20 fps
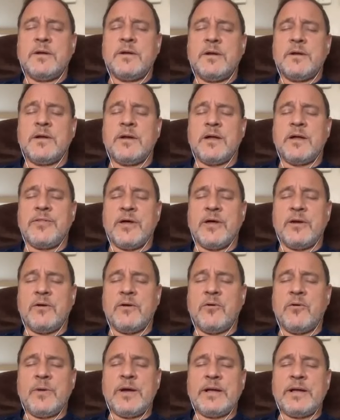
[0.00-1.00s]
And I thought,
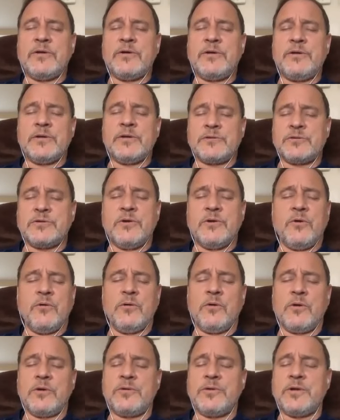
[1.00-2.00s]
Oh my goodness, no.
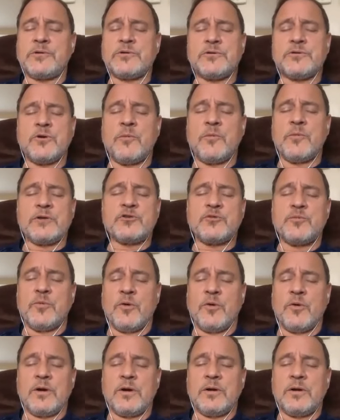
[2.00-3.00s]
Lord, there's so much
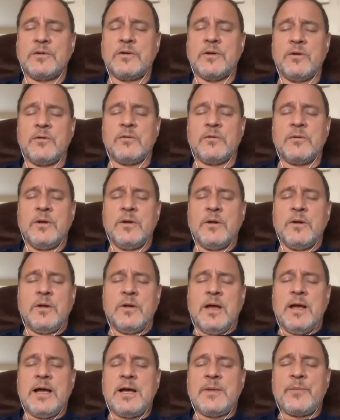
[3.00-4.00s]
more. Don't.
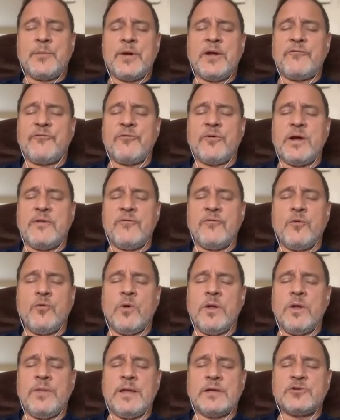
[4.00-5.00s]
I pray for
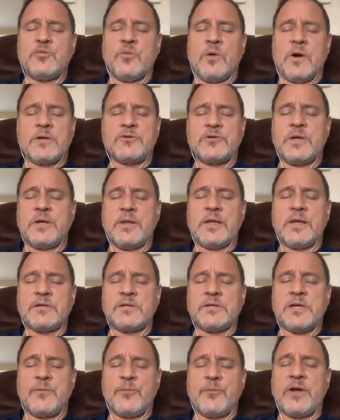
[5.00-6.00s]
everyone that's watching
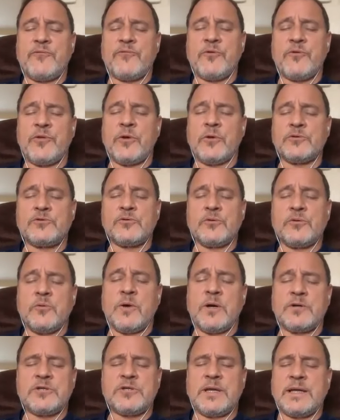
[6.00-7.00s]
this. I pray for those who are
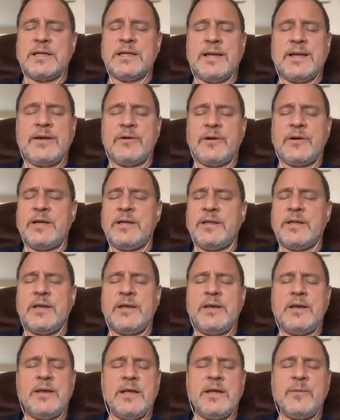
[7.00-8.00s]
watching it later in the
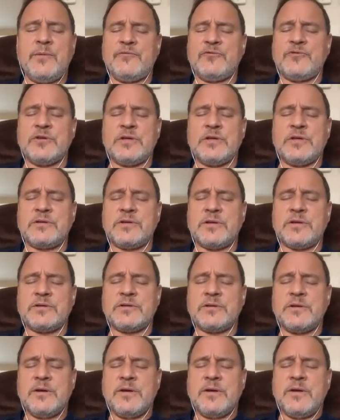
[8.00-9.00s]
name of
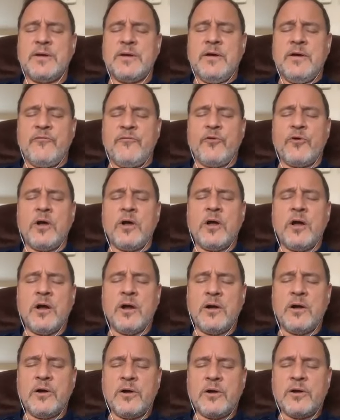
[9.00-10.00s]
Jesus yeah. for a
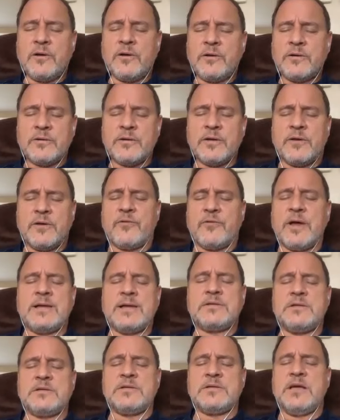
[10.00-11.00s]
hunger that
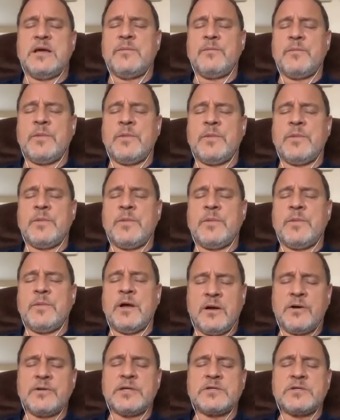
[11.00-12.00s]
rises up, a
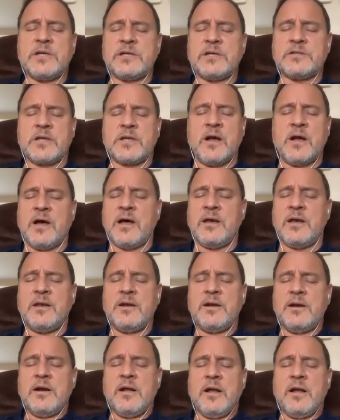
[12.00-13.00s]
hunger that says,
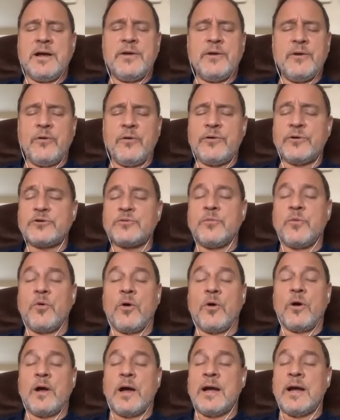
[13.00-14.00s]
God, I know there's
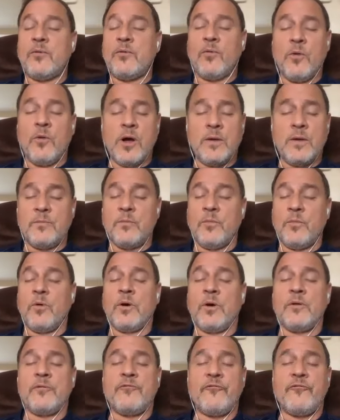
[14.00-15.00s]
more. I want
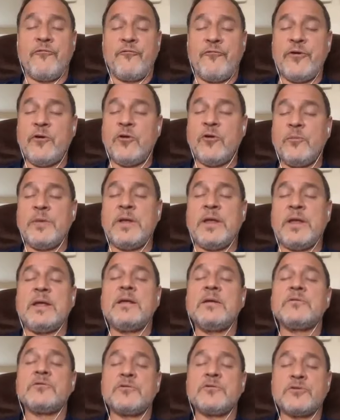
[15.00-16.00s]
more. Fill
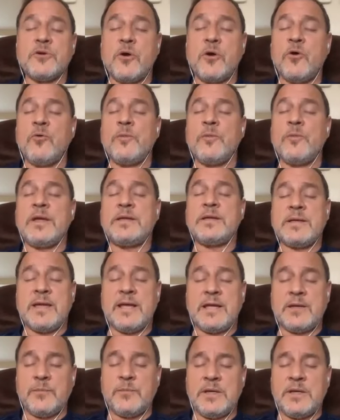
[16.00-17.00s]
me, show me,
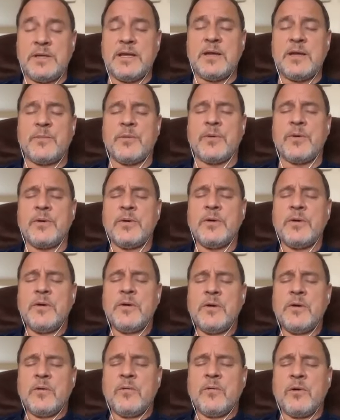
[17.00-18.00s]
take me deeper.
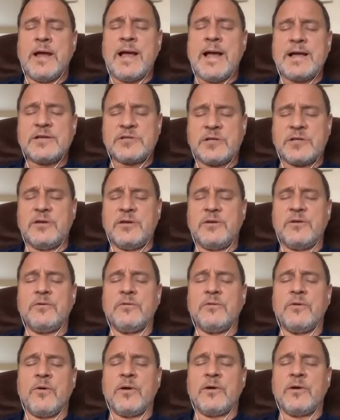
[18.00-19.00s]
We're asking you,
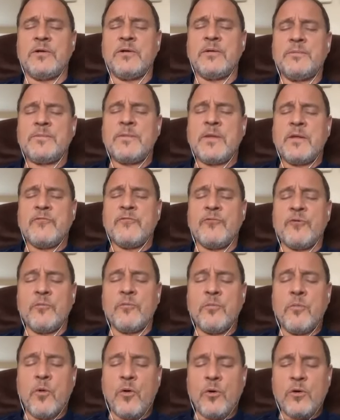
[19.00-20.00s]
Lord, for yeah.
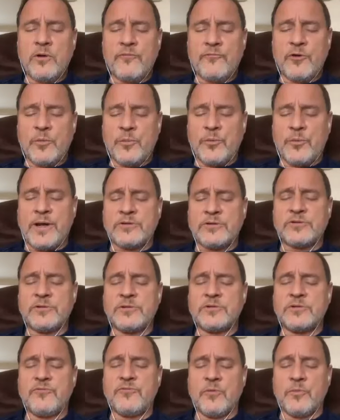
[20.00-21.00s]
more of your
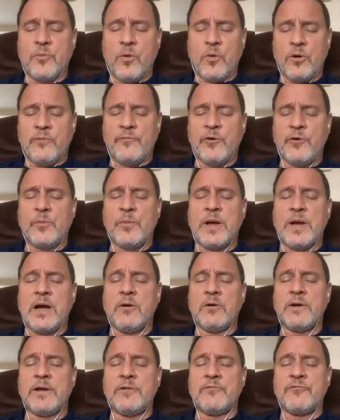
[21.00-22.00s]
presence, for more of your
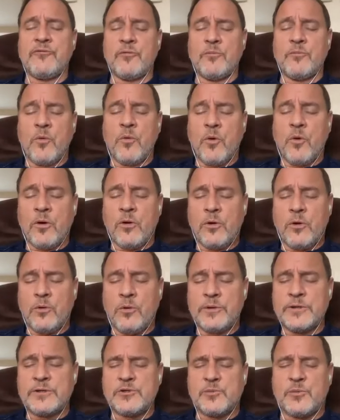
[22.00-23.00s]
power, and for more
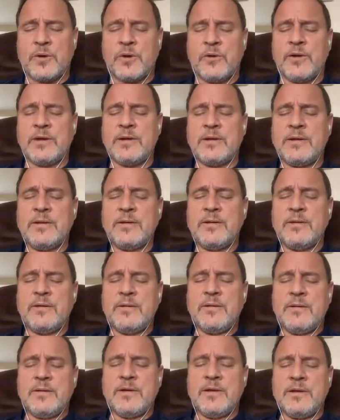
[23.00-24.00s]
Holy Spirit
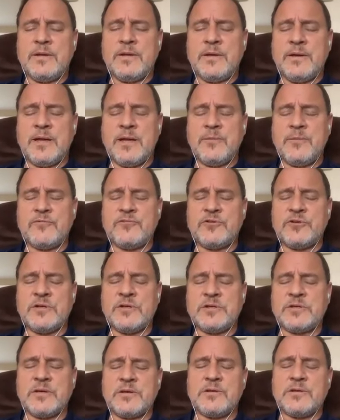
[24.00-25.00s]
in the name of
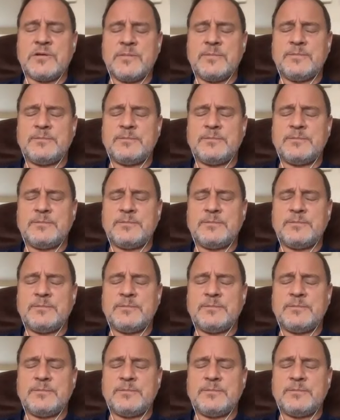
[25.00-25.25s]
Jesus.